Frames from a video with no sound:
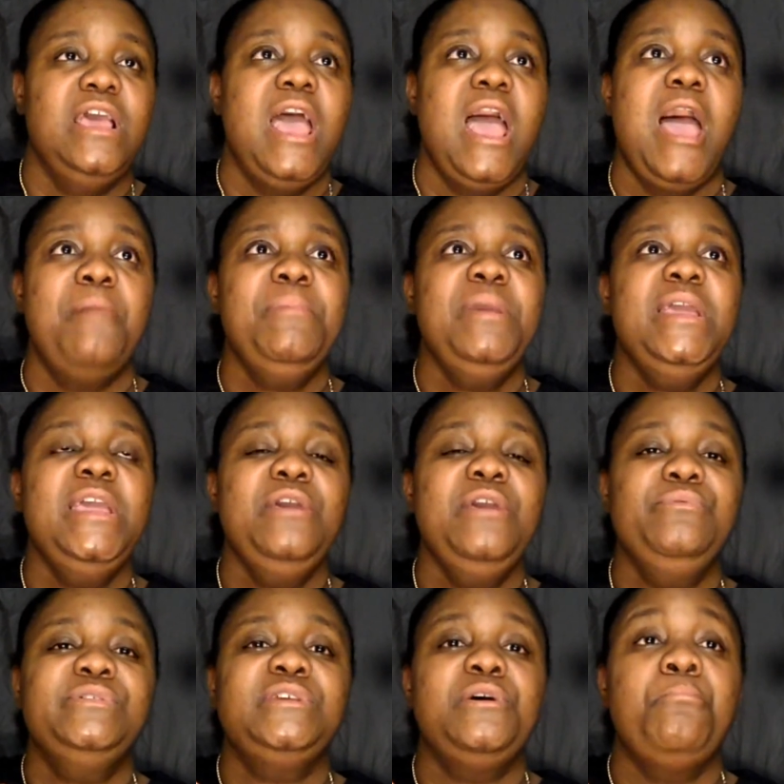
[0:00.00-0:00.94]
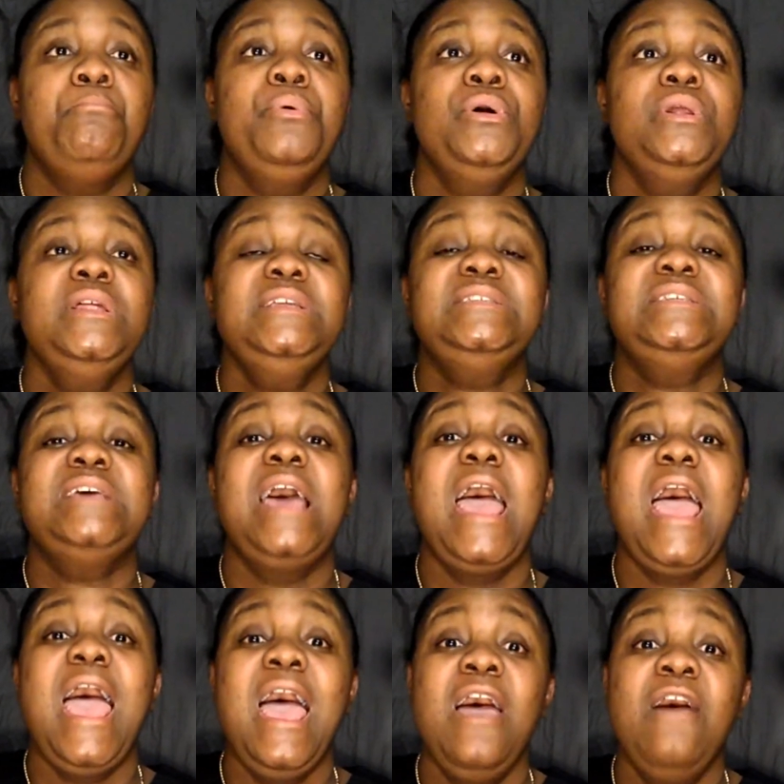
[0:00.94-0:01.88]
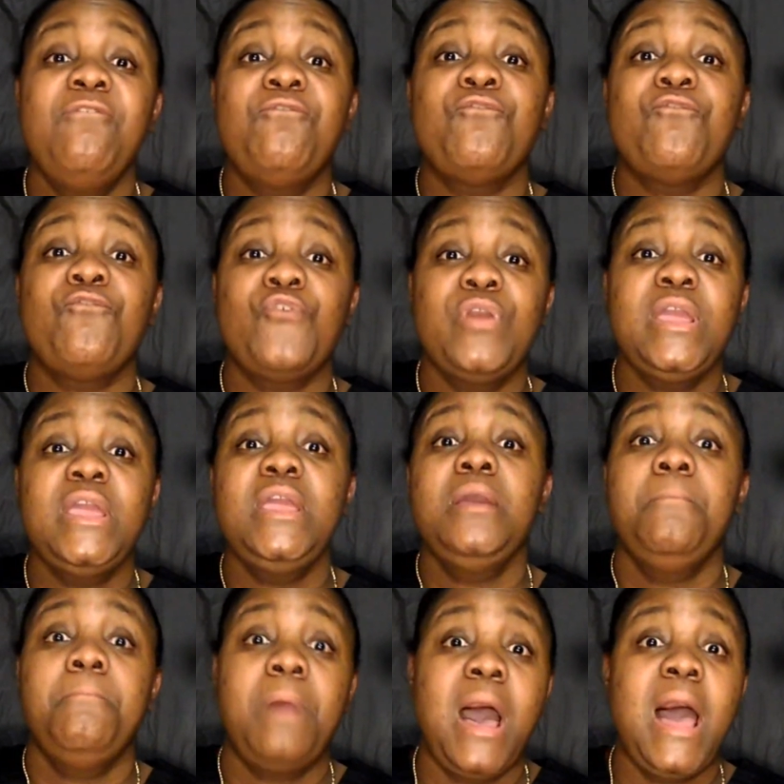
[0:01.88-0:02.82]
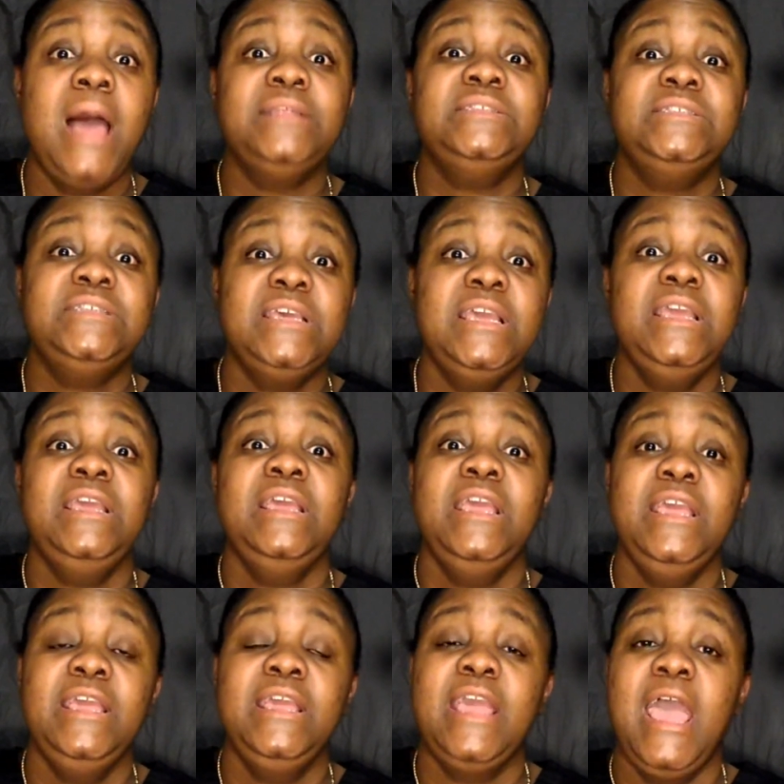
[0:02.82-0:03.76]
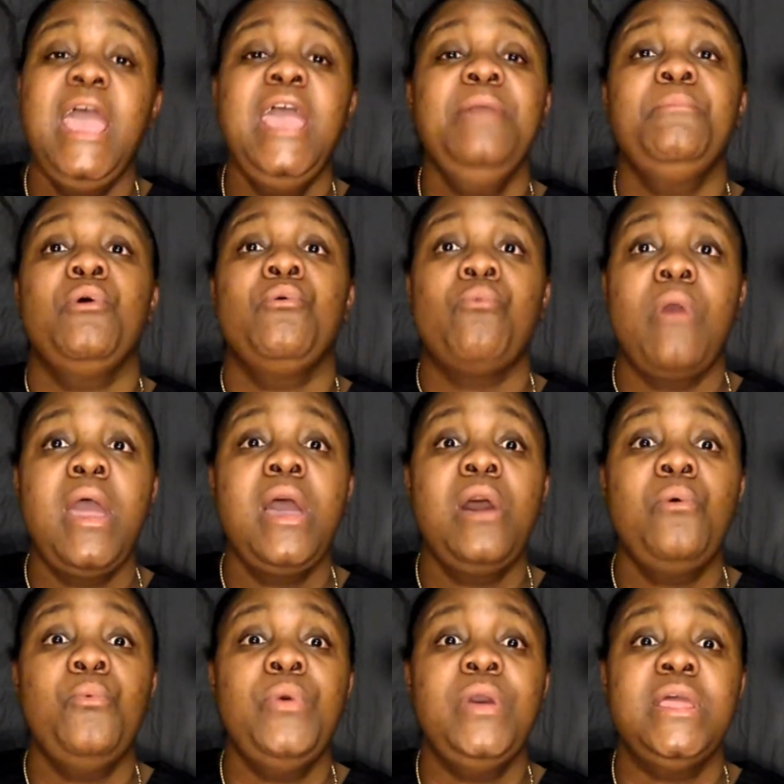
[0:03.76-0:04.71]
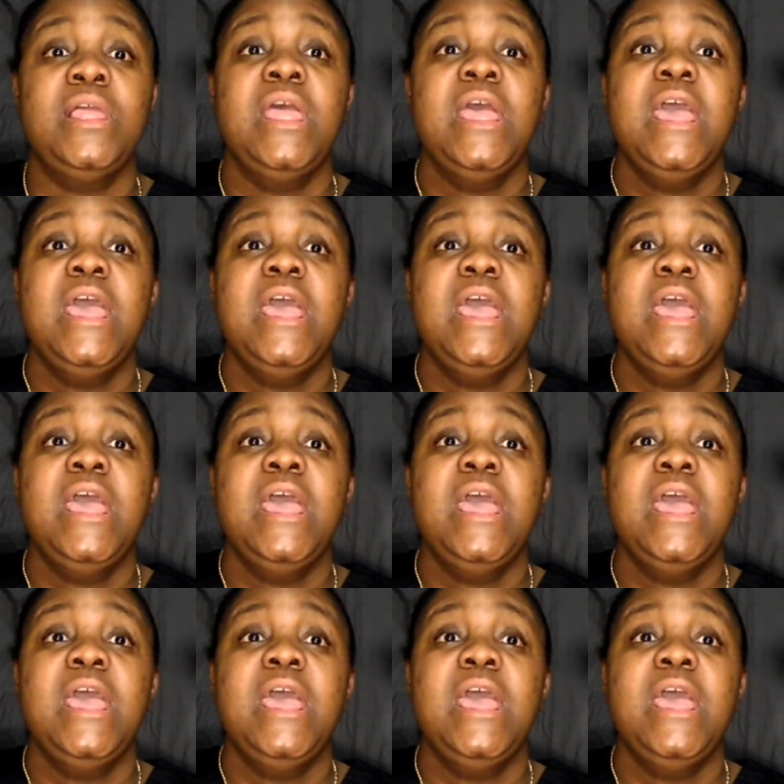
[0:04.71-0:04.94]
I mean, he was a bully to everybody he came around with.